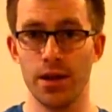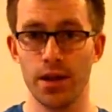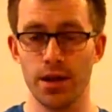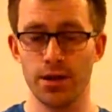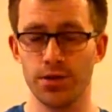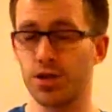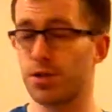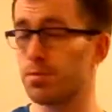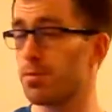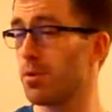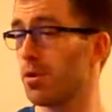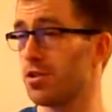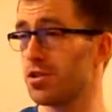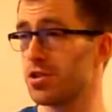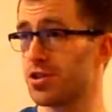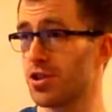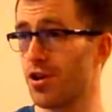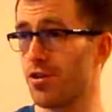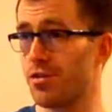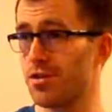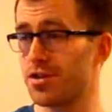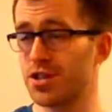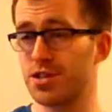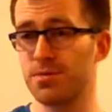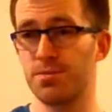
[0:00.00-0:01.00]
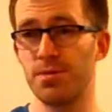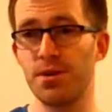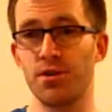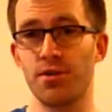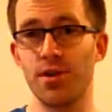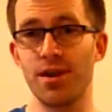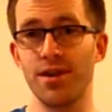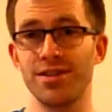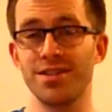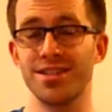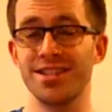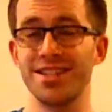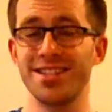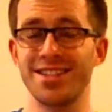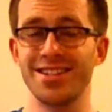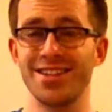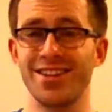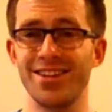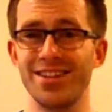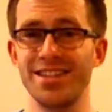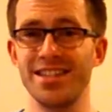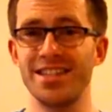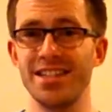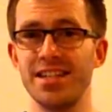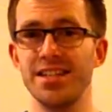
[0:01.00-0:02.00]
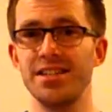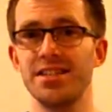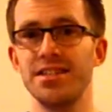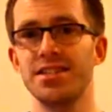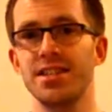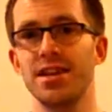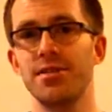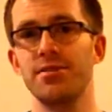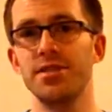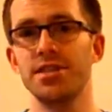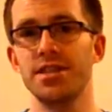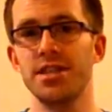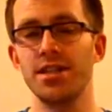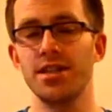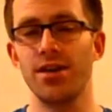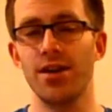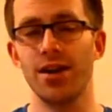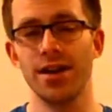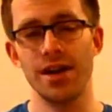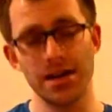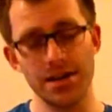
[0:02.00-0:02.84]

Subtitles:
The Spiel Jahres has been around since 1979